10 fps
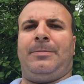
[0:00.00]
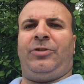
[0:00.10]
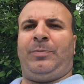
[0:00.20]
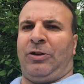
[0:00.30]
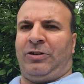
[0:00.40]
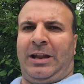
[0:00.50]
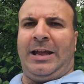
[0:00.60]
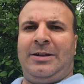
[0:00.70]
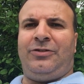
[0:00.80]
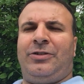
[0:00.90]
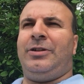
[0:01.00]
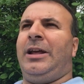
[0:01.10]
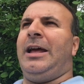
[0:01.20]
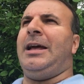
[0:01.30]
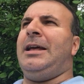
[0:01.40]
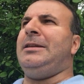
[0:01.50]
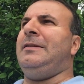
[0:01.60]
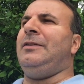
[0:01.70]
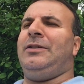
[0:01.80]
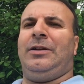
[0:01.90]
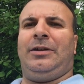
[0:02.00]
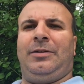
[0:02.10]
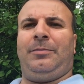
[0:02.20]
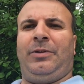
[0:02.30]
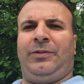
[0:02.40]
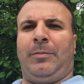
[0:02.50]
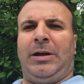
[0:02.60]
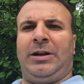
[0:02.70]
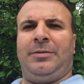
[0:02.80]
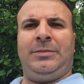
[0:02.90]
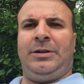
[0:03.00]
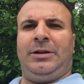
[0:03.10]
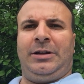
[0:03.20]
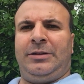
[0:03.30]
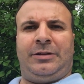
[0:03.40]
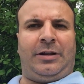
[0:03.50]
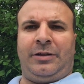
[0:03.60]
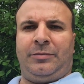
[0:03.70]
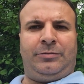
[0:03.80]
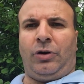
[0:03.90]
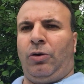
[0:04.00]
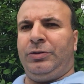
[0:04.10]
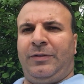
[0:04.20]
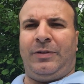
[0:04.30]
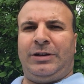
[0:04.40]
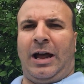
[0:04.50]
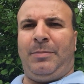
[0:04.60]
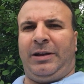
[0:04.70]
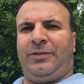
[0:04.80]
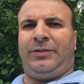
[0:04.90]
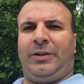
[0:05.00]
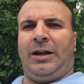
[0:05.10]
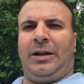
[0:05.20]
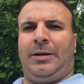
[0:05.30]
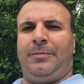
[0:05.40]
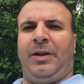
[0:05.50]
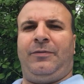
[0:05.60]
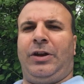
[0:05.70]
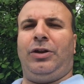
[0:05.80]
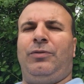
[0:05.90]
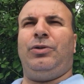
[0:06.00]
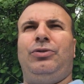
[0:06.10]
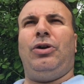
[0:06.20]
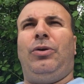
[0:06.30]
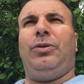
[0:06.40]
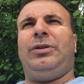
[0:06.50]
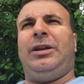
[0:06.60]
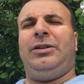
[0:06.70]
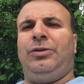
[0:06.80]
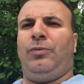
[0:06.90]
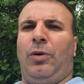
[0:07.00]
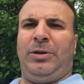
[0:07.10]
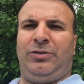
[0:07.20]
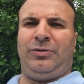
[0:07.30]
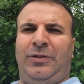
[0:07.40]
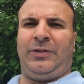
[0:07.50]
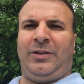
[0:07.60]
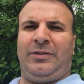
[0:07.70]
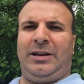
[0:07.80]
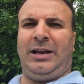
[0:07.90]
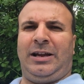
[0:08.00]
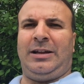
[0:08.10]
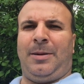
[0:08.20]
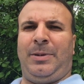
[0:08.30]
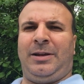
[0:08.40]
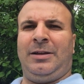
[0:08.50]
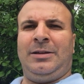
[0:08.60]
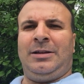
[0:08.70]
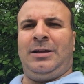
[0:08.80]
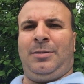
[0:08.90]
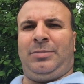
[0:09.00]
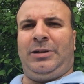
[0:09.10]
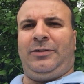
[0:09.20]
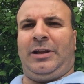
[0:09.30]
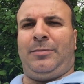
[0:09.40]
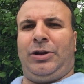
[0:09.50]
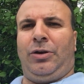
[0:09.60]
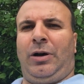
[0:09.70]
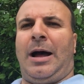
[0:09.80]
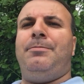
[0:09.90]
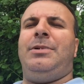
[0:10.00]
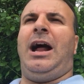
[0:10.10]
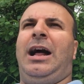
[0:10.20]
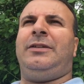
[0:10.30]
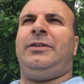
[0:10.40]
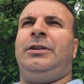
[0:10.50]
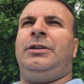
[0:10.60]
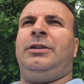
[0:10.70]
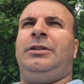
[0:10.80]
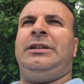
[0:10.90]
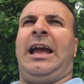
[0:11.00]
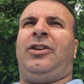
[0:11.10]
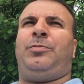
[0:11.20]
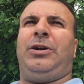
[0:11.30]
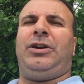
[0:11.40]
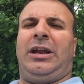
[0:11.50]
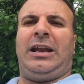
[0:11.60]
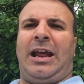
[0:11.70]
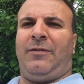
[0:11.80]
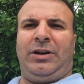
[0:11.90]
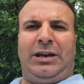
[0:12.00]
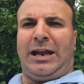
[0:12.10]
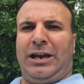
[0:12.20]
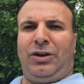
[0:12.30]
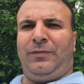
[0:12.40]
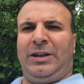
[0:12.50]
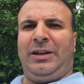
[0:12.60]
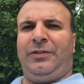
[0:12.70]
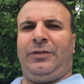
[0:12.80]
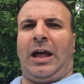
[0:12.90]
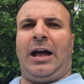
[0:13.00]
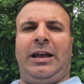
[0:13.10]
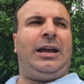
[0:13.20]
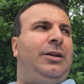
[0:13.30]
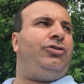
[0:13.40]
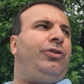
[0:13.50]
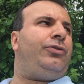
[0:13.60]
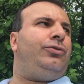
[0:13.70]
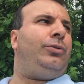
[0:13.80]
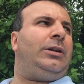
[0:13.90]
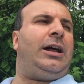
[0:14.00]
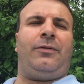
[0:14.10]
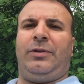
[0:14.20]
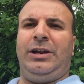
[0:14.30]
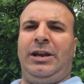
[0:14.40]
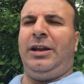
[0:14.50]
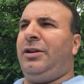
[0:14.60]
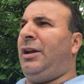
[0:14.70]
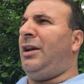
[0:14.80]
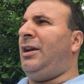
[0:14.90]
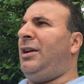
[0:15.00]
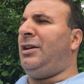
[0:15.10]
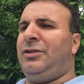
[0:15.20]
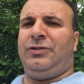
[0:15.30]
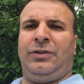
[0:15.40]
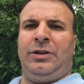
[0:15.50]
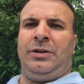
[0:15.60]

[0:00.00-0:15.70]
special ed, and some other, all different topics. If any of you know that you want me to discuss any other topic, please let me know. I'm not the expert in any of these. I just do a lot of reading, and